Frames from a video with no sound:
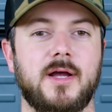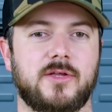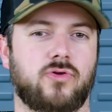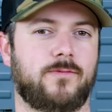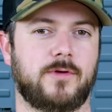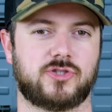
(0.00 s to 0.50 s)

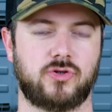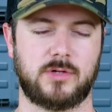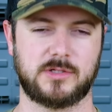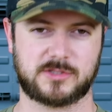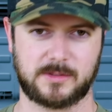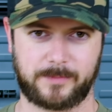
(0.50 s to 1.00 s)
So if you're
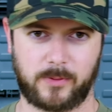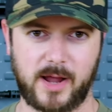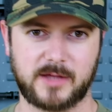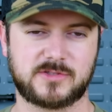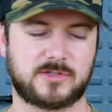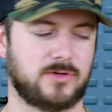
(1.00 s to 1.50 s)
shooting
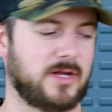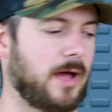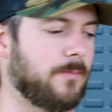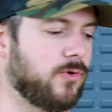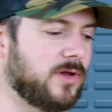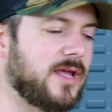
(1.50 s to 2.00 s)
suppressed, you
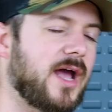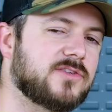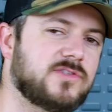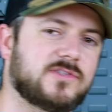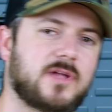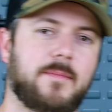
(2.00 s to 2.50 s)
got more
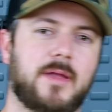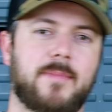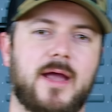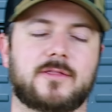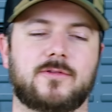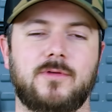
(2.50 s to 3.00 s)
gases coming
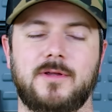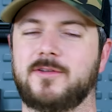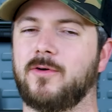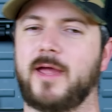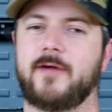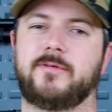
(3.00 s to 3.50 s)
back through, you
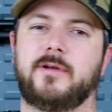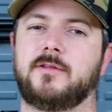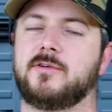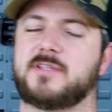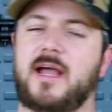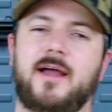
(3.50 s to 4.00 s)
don't have one of
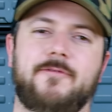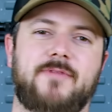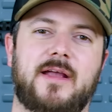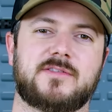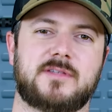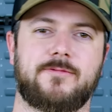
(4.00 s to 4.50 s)
those high
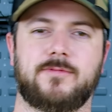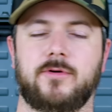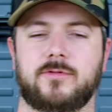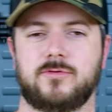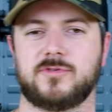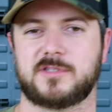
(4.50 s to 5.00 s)
fancy
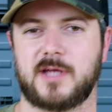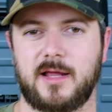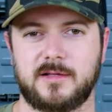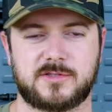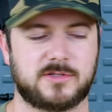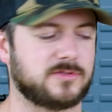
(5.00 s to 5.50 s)
flow through
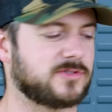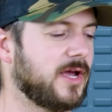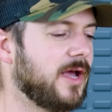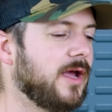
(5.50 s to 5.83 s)
silencers,